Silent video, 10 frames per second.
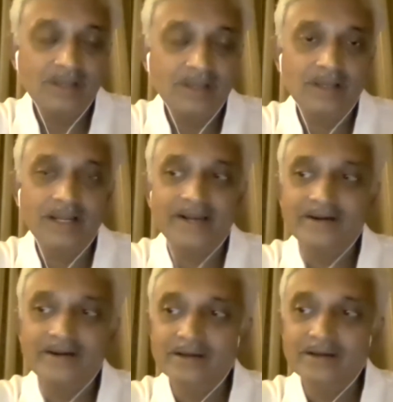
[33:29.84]

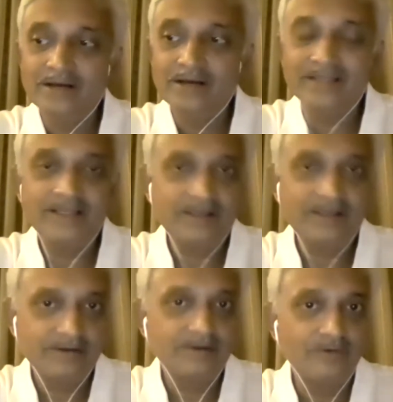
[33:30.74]
And uh, I think
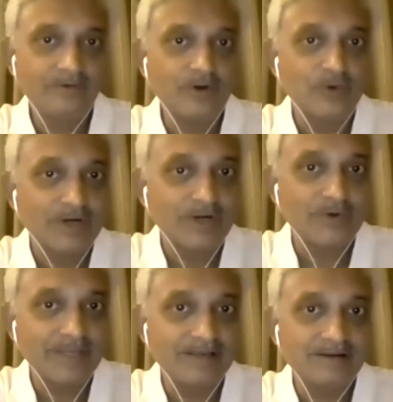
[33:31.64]
what you're
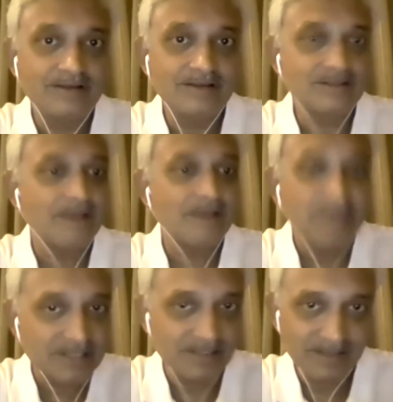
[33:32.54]
doing is
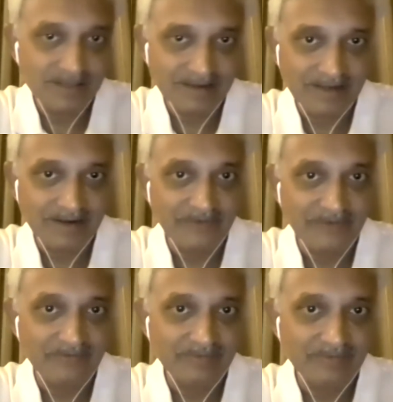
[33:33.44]
amazing
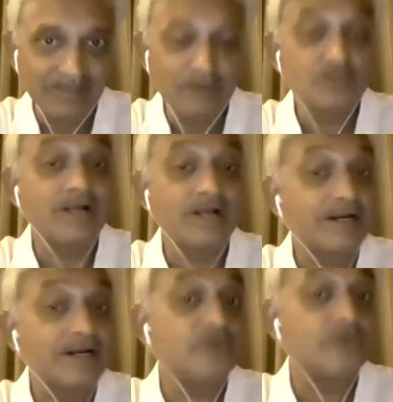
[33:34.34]
and that you
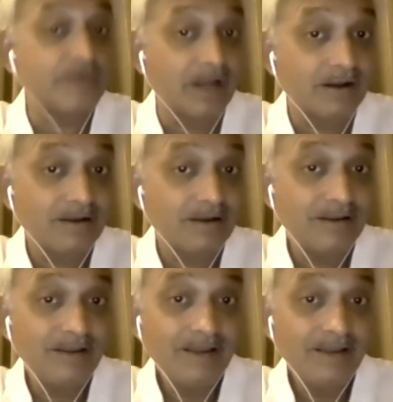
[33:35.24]
started so young
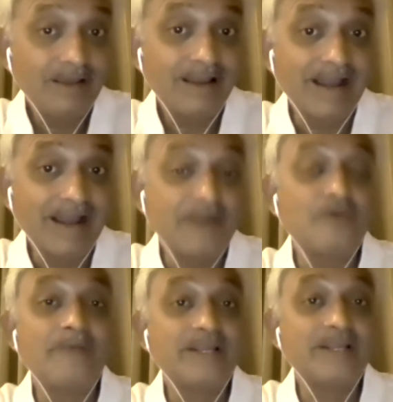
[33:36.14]
and
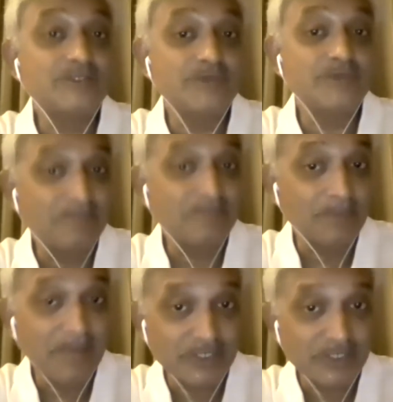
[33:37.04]
you managed to keep the
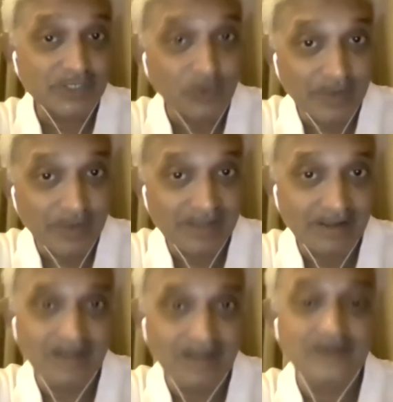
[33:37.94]
passion
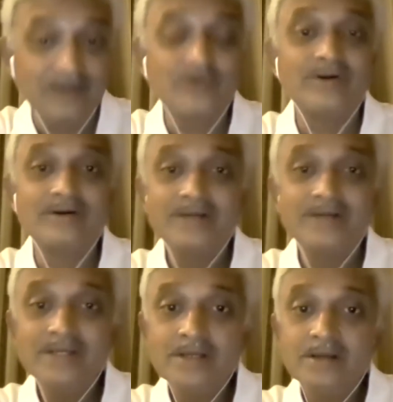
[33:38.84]
going and you're
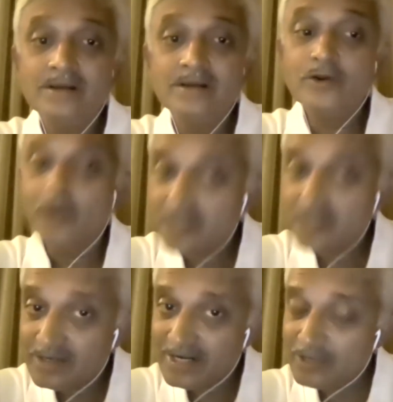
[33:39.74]

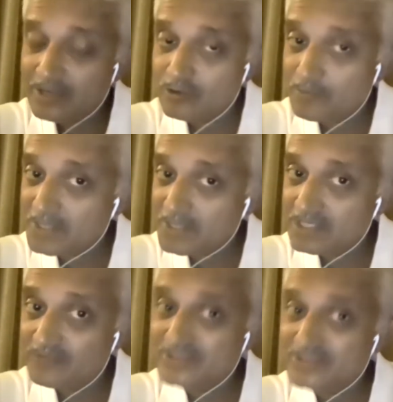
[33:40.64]
concentrating on
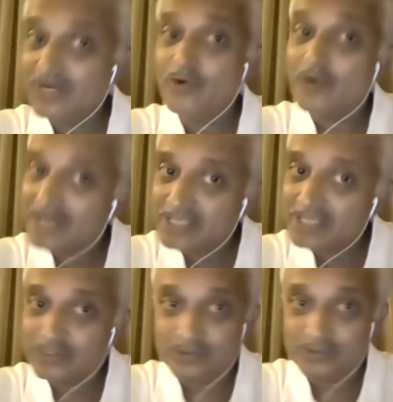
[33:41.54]
species which are not
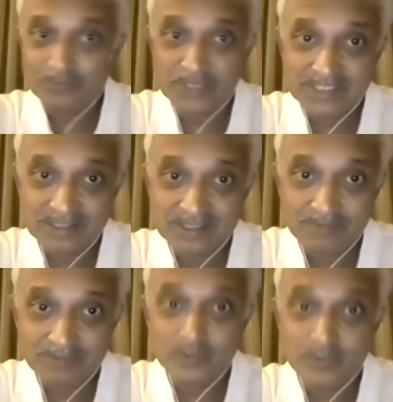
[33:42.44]
keystone species,
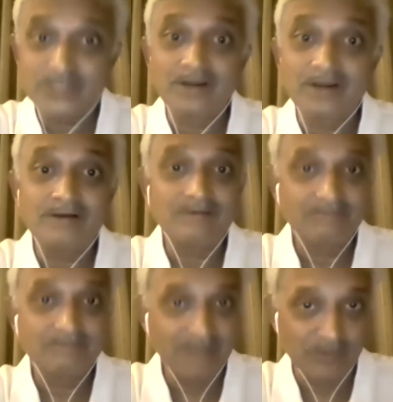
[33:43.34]
but which are,
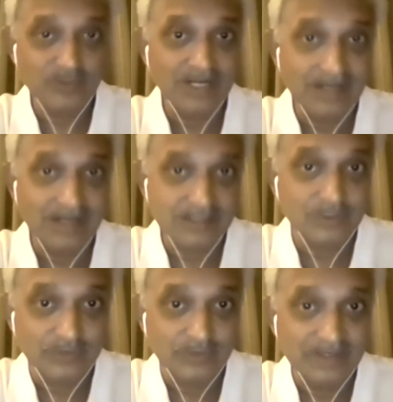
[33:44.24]
as you said, lesser
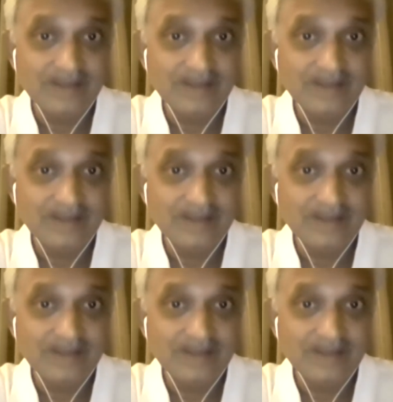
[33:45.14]
known.